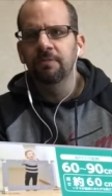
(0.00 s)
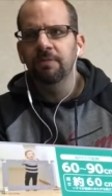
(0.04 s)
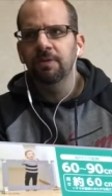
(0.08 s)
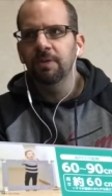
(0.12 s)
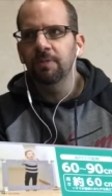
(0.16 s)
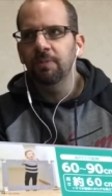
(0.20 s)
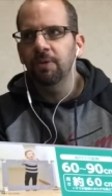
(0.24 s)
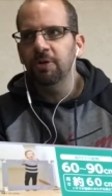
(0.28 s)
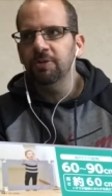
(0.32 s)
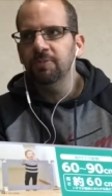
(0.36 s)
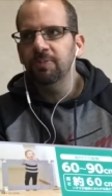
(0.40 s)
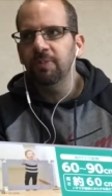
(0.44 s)

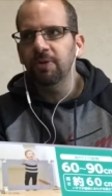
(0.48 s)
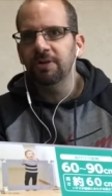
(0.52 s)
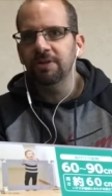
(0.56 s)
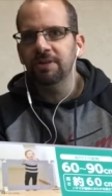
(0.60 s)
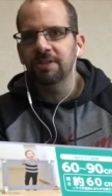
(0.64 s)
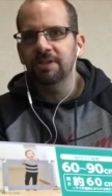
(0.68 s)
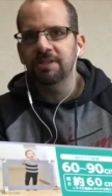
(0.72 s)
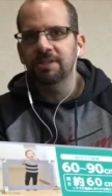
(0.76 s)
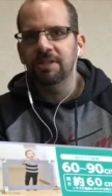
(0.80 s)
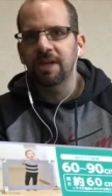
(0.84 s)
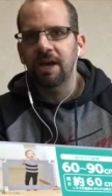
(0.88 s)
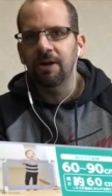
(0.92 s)
For the most
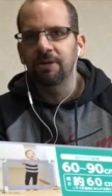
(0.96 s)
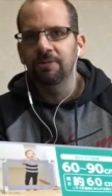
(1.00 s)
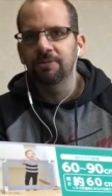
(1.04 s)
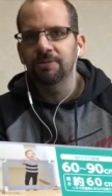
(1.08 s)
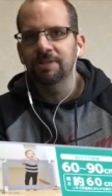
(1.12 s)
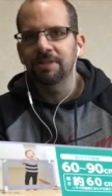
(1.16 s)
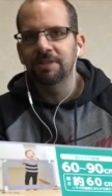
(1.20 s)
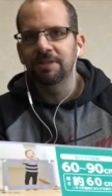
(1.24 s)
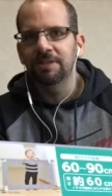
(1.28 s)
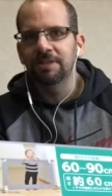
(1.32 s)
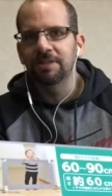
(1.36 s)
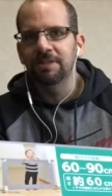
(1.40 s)
part, this
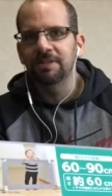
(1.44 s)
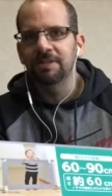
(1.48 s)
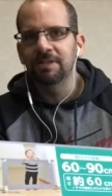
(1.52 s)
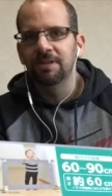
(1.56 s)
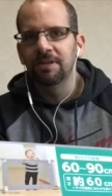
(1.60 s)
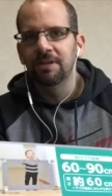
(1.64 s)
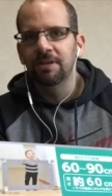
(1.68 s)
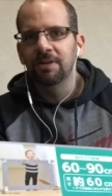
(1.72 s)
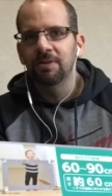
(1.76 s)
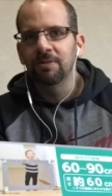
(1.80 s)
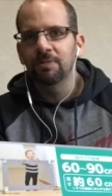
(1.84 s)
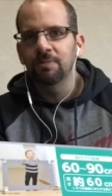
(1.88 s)
house is
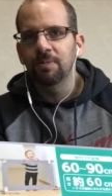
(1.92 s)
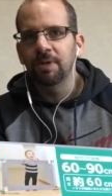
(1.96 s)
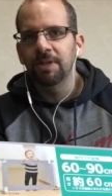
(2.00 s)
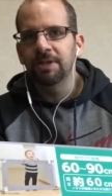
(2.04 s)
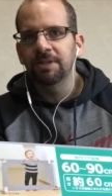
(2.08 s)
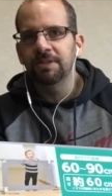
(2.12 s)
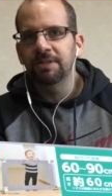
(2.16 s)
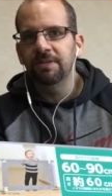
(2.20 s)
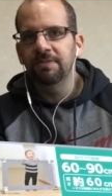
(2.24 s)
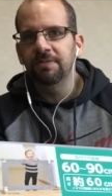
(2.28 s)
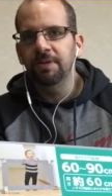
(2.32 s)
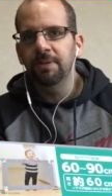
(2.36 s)

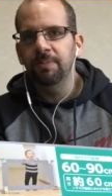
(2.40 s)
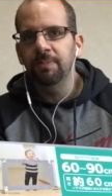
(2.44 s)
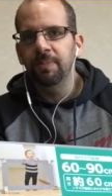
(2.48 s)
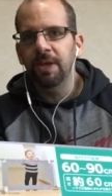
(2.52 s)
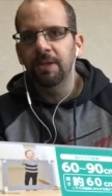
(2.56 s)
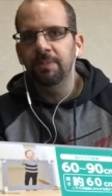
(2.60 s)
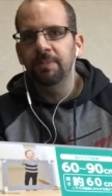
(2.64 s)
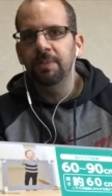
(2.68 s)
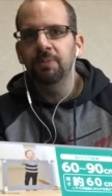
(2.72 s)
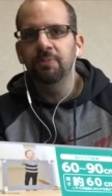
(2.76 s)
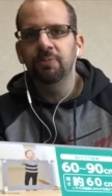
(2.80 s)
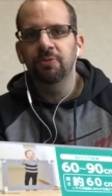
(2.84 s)
relatively
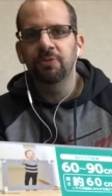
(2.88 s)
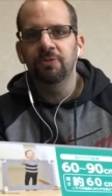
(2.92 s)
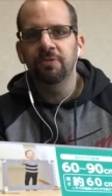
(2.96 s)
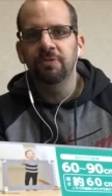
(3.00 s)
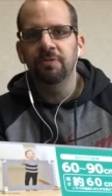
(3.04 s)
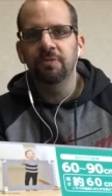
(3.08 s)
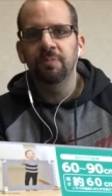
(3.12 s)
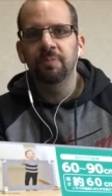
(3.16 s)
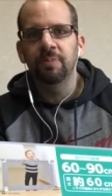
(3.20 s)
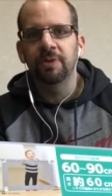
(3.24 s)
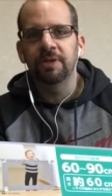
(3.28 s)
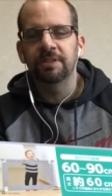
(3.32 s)

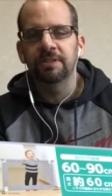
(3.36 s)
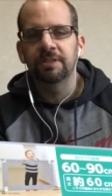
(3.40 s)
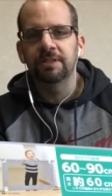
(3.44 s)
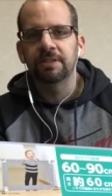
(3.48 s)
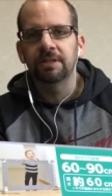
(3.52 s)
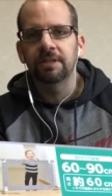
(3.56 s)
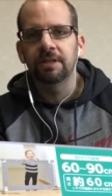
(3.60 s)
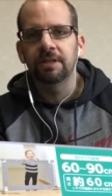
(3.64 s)
baby-proof, but